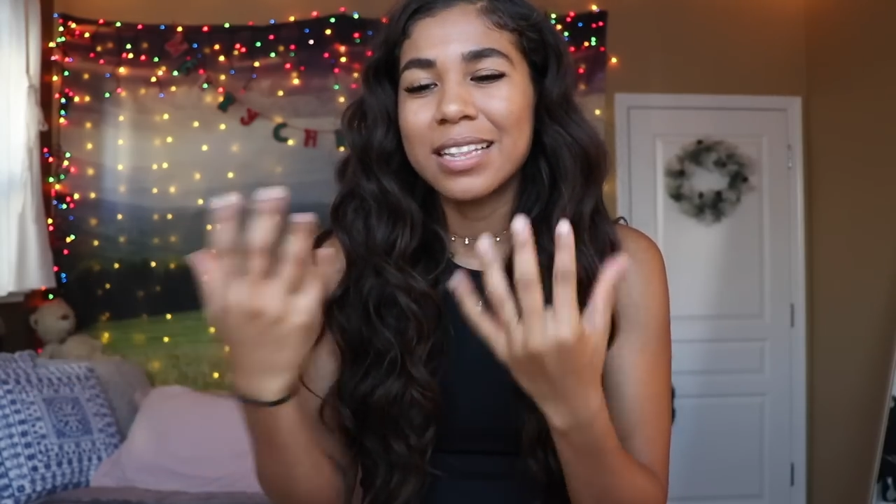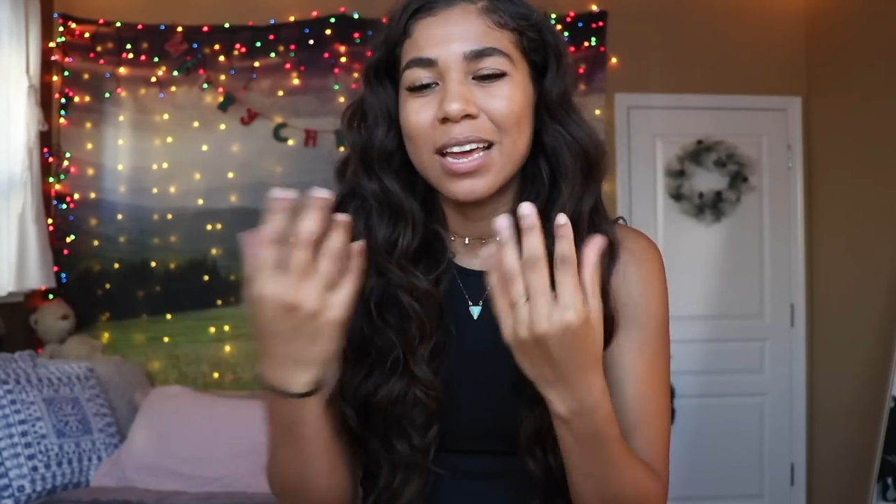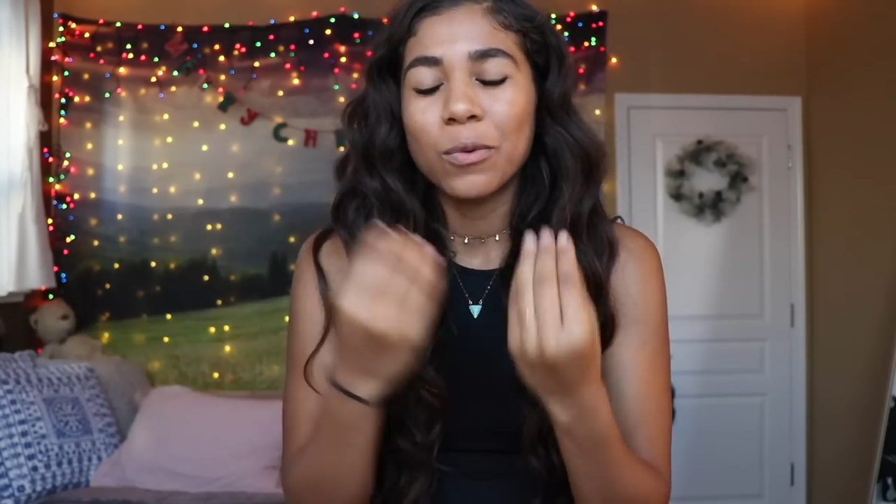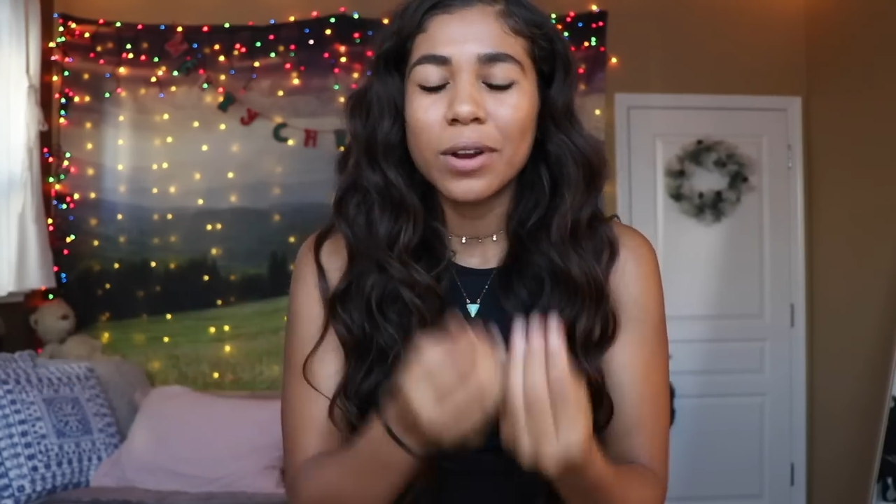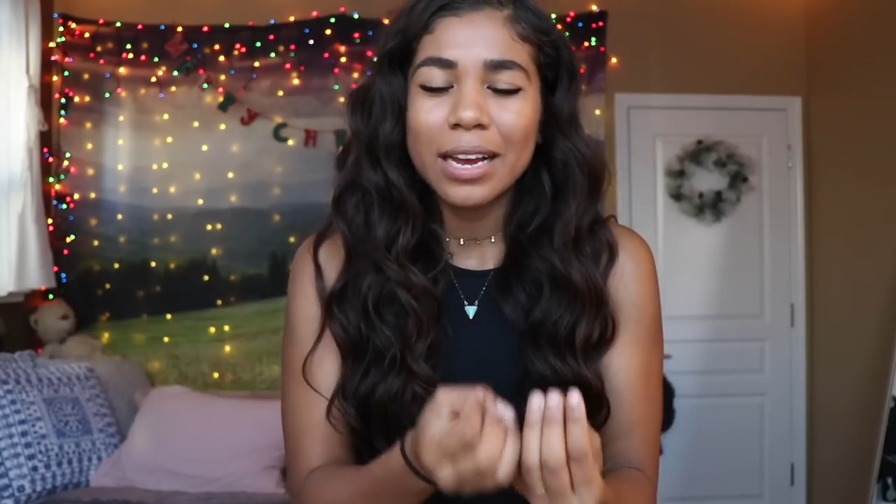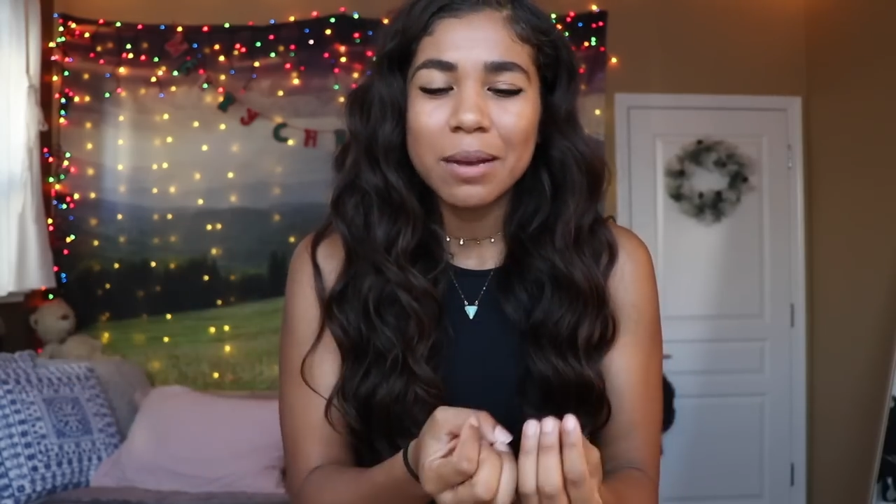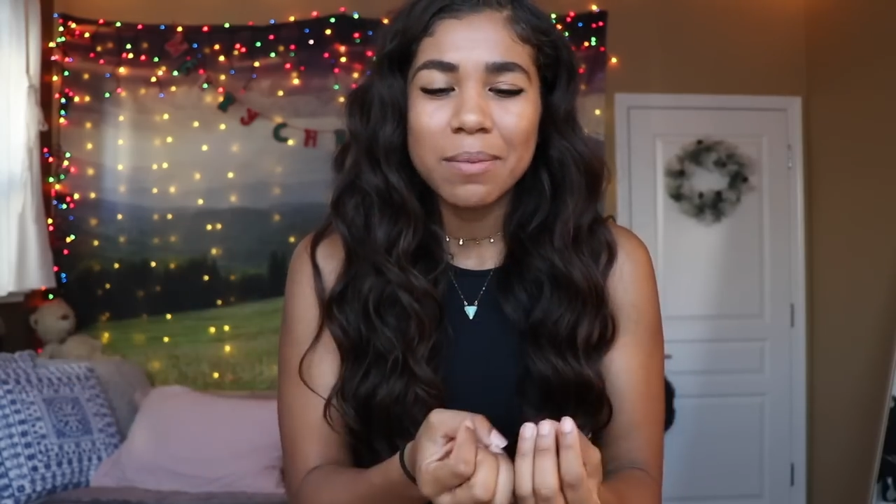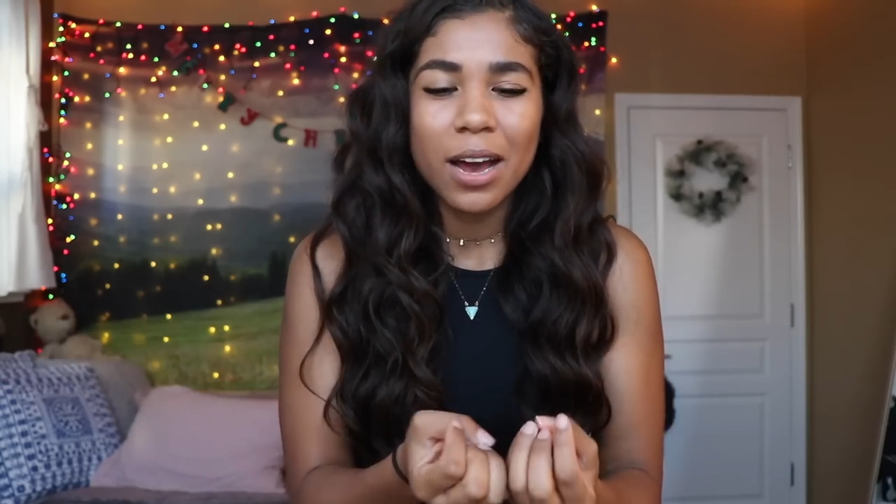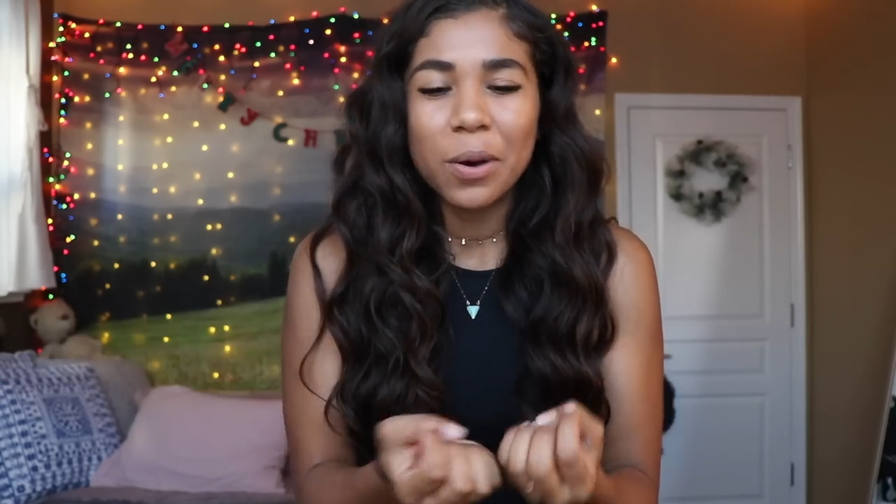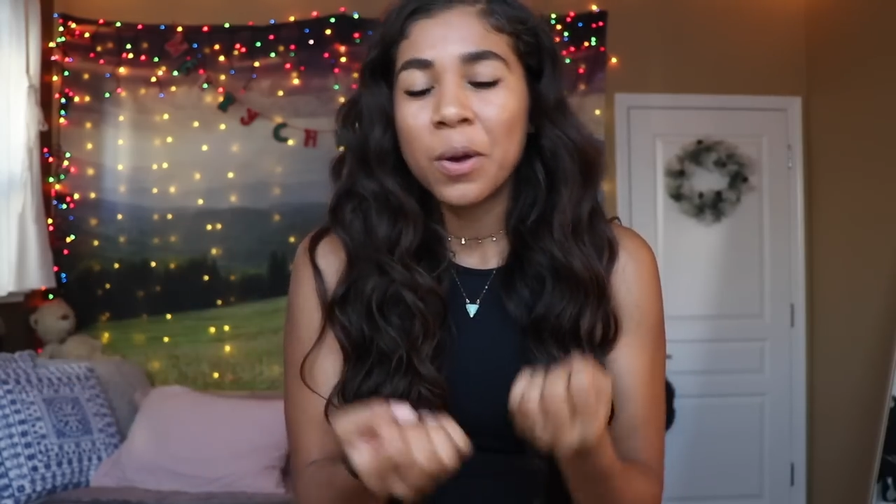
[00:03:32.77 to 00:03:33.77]
than worrying
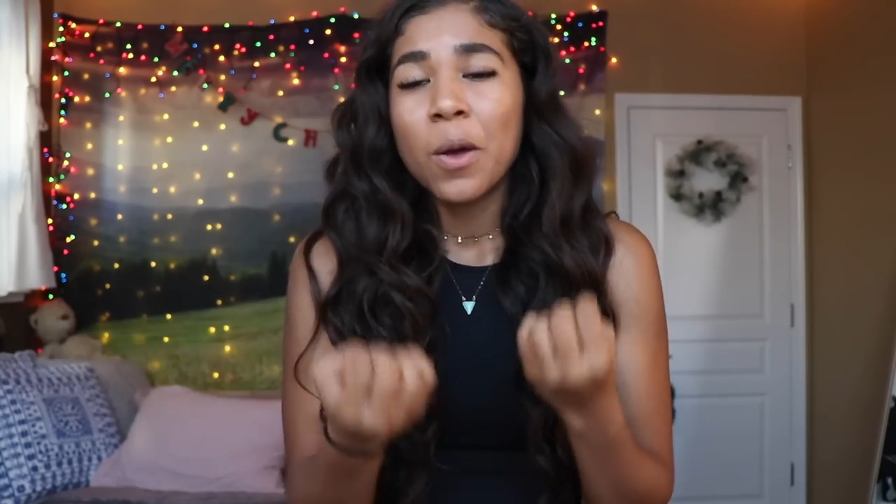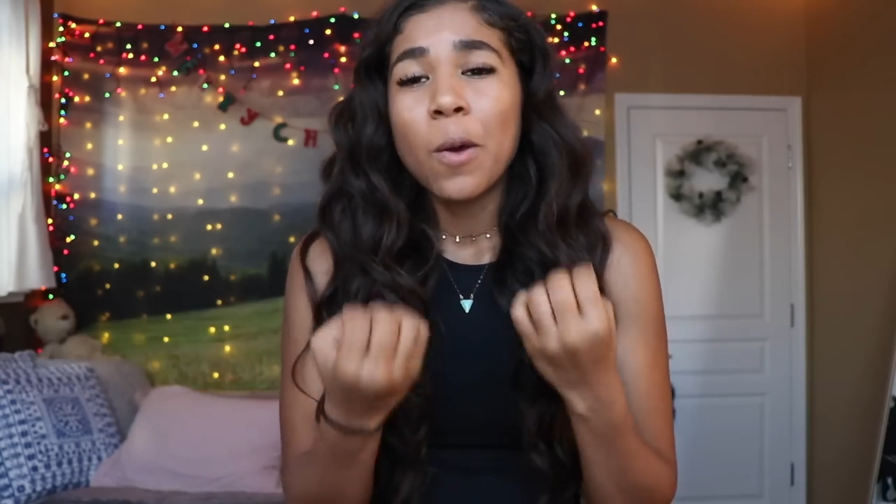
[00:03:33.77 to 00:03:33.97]
about